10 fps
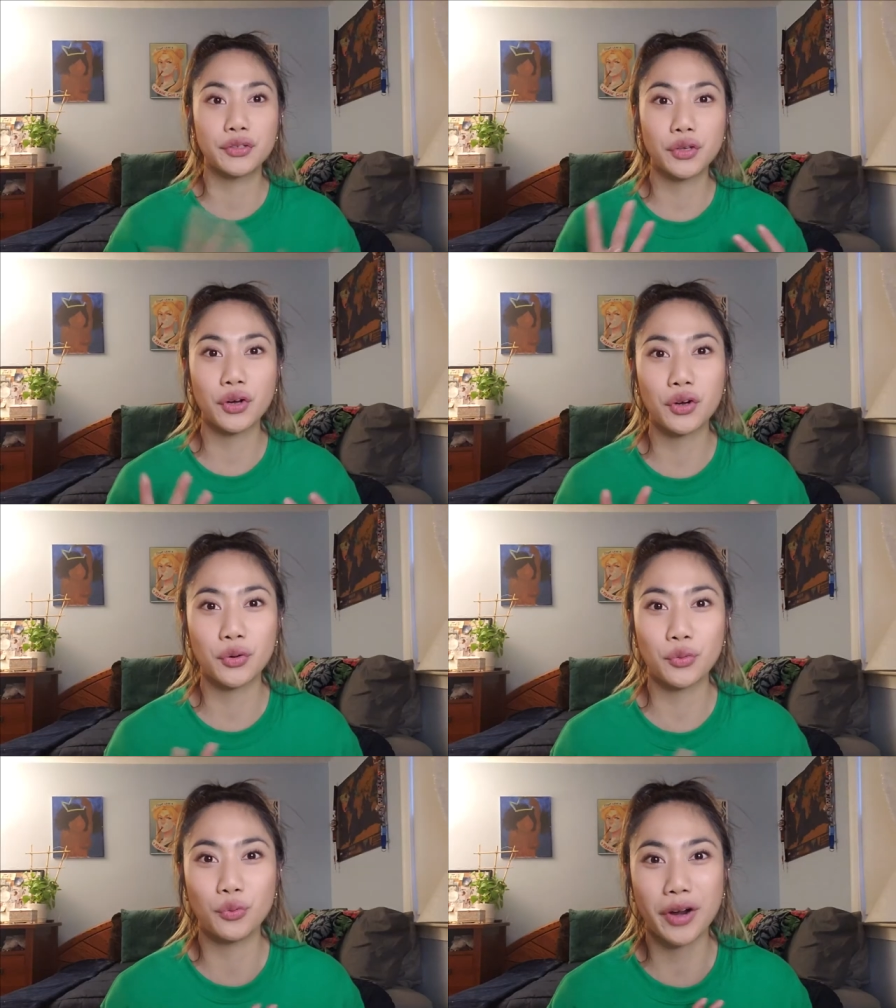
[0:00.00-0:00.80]
So
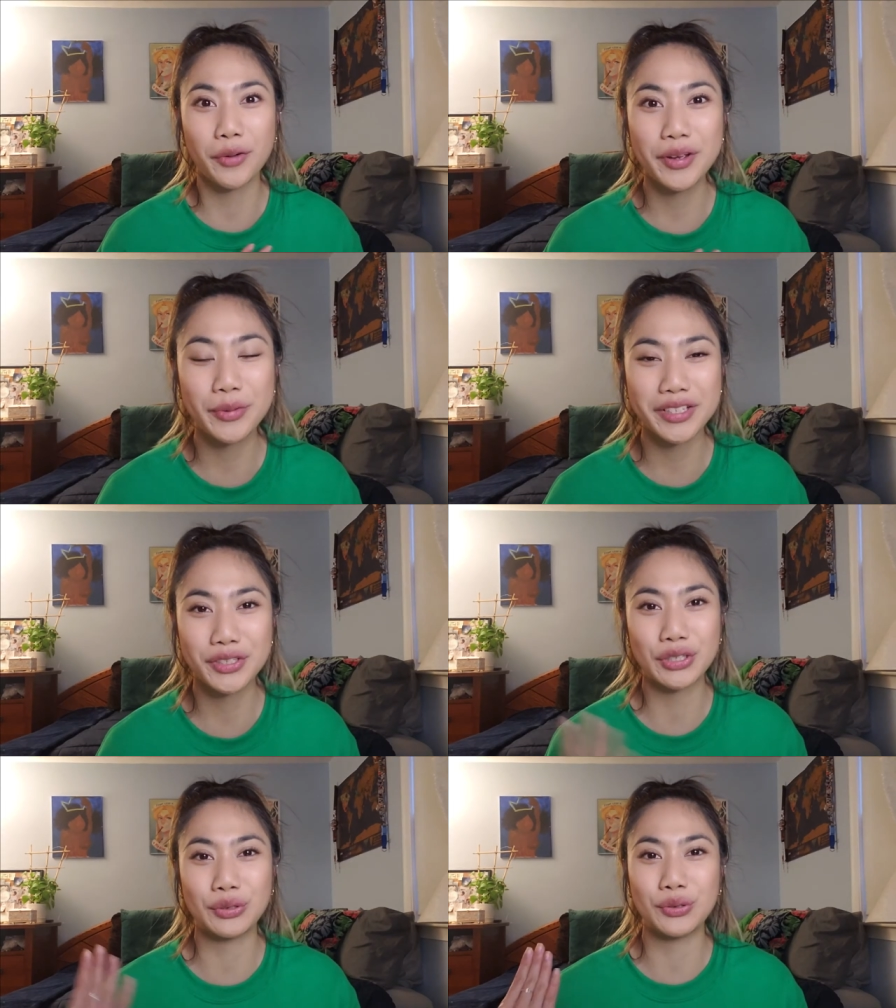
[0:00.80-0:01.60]
where we went
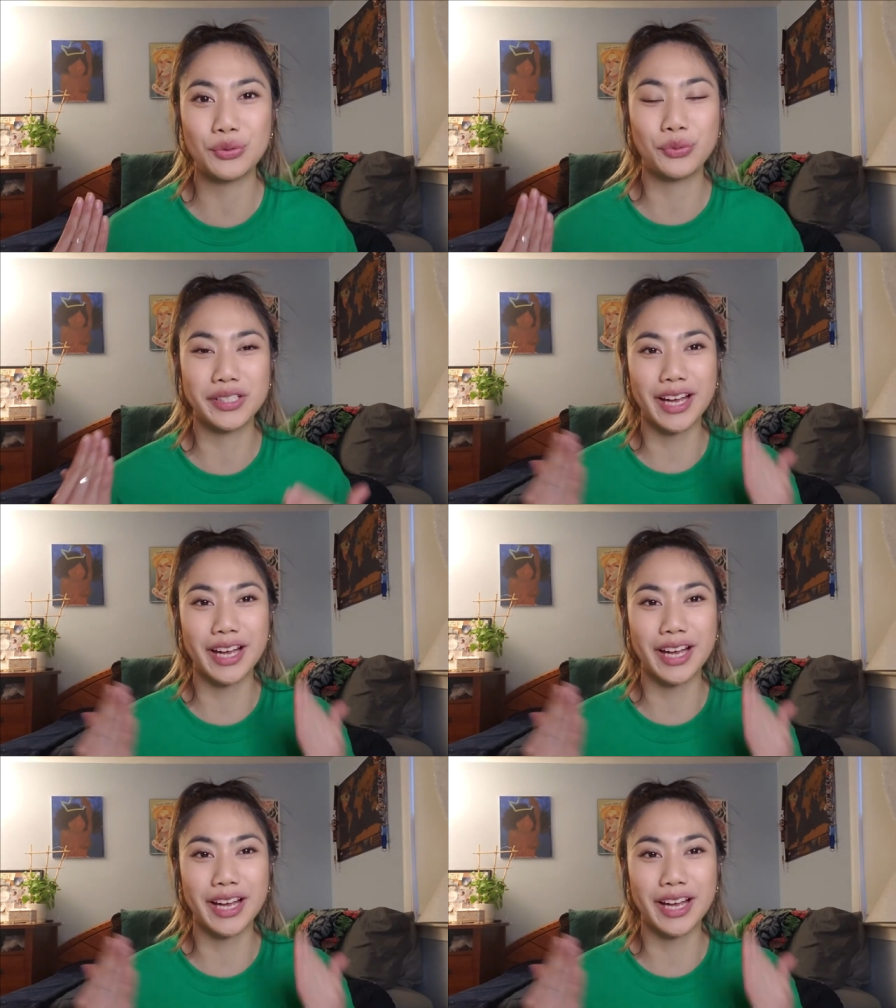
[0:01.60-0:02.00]
to was